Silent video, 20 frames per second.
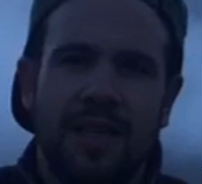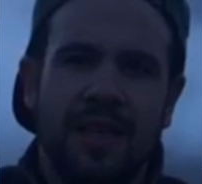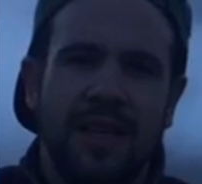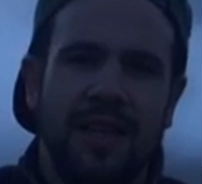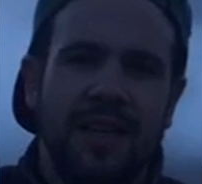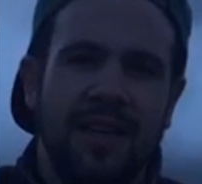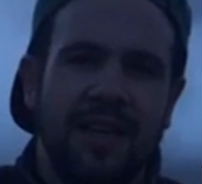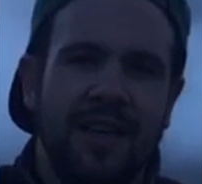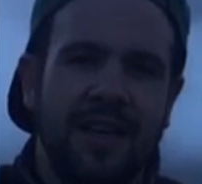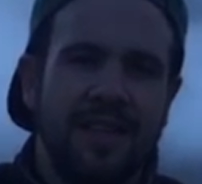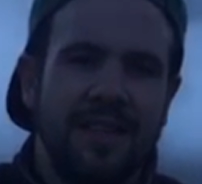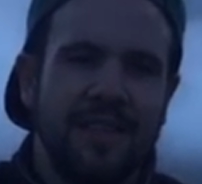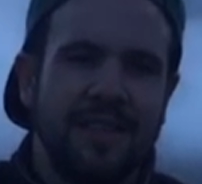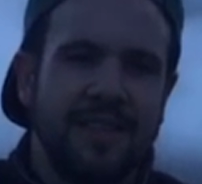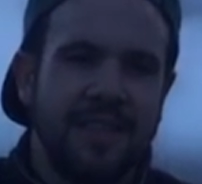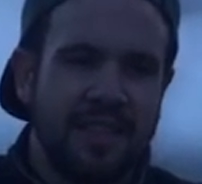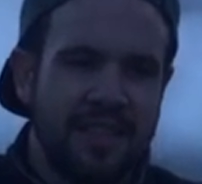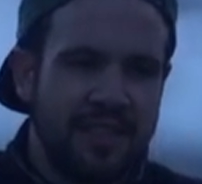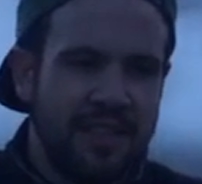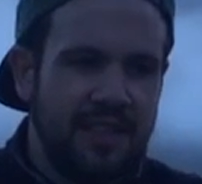Uh, the
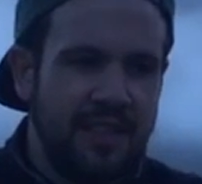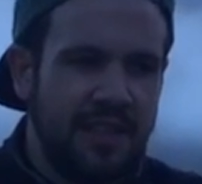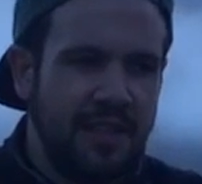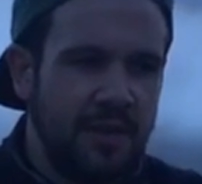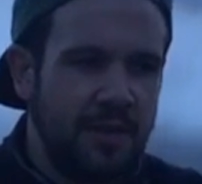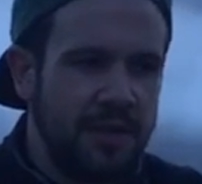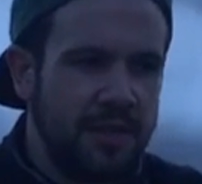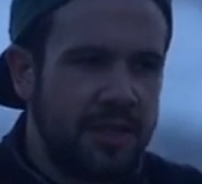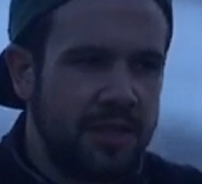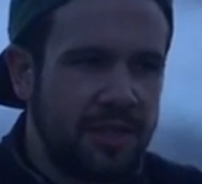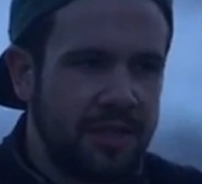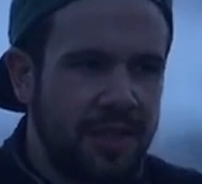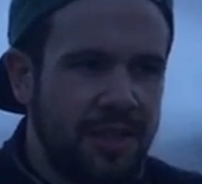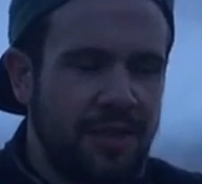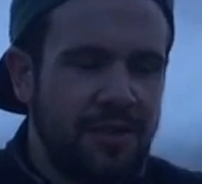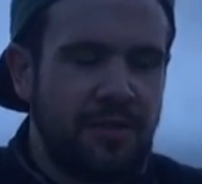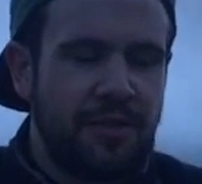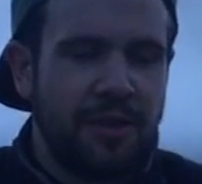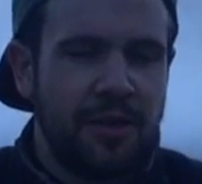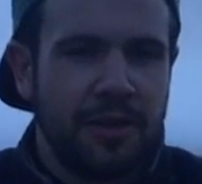second day was
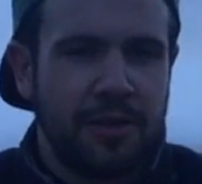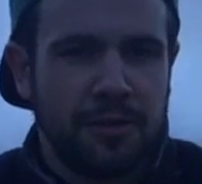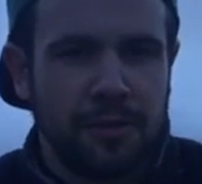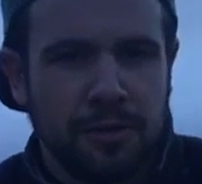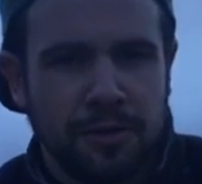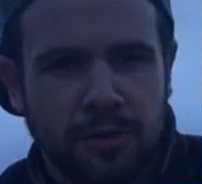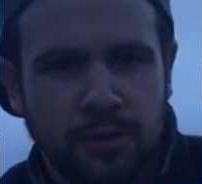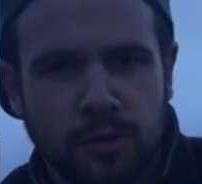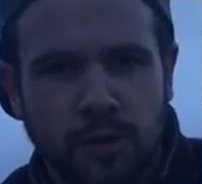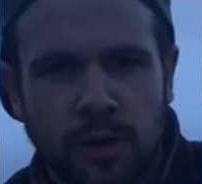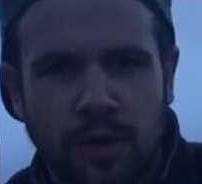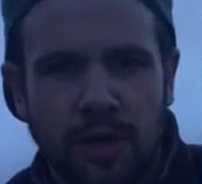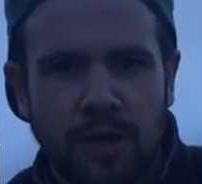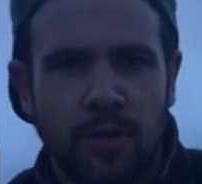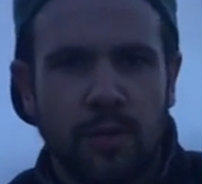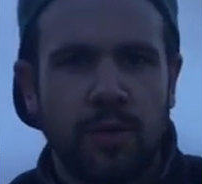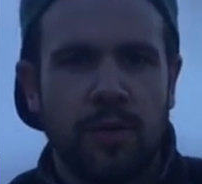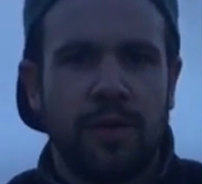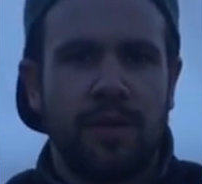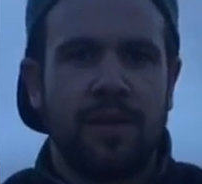uh, very cool as
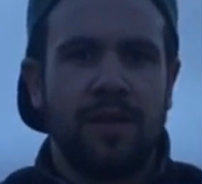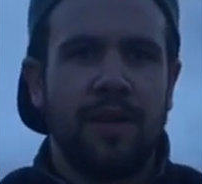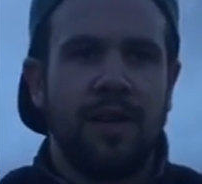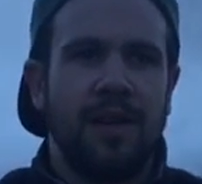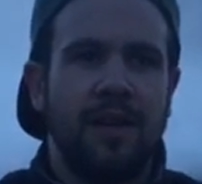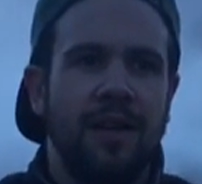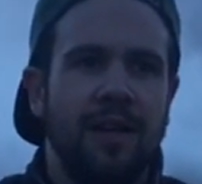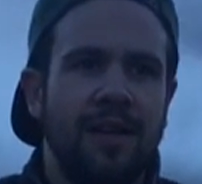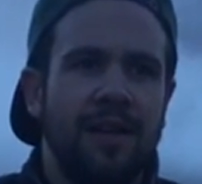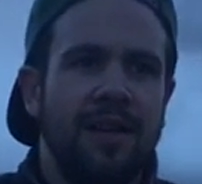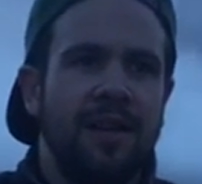well with uh,